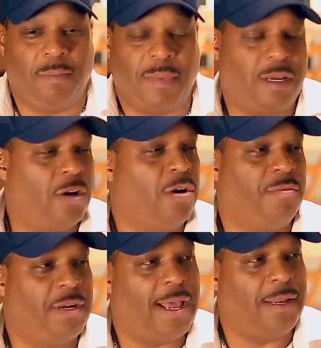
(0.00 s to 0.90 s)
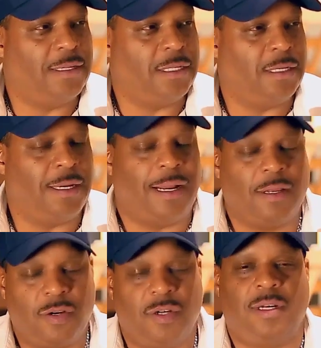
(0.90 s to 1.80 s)
my current reality, and I
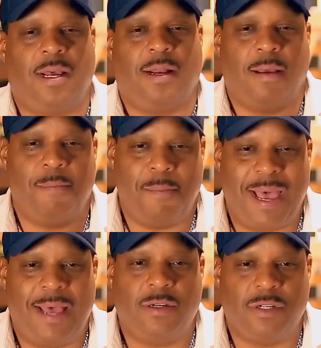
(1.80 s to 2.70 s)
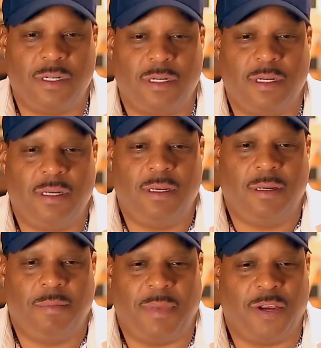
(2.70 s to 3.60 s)
could not imagine
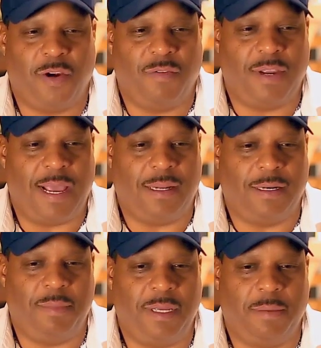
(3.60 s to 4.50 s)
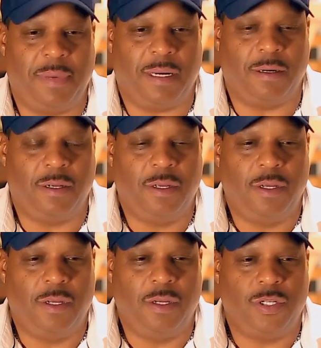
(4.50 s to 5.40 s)
my current reality being better.
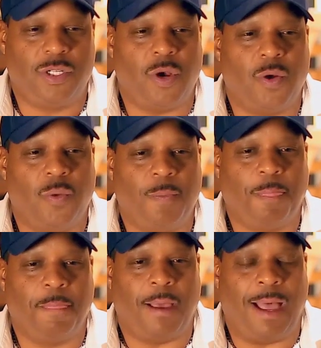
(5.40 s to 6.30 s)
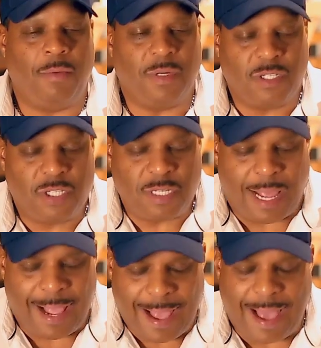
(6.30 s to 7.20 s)
So I
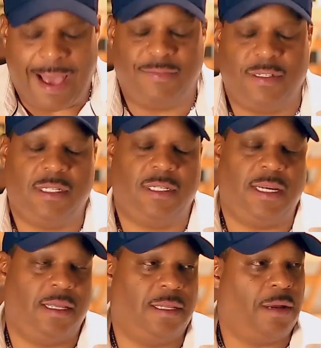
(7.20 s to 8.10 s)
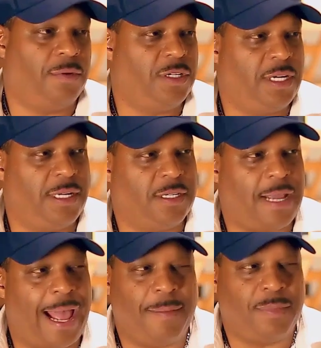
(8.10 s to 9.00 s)
have to say that I would change
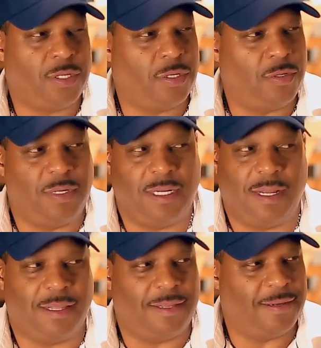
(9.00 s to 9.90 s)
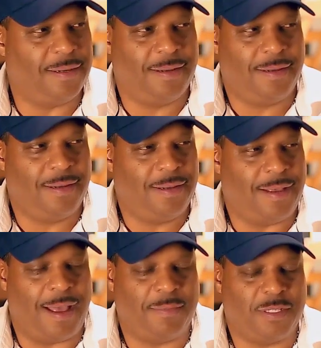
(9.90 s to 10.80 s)
absolutely nothing.
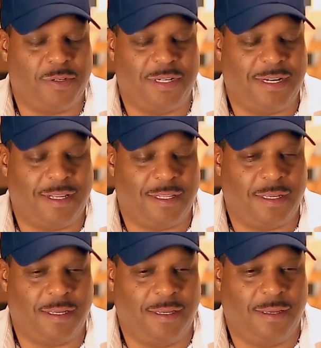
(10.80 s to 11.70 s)
Absolutely nothing.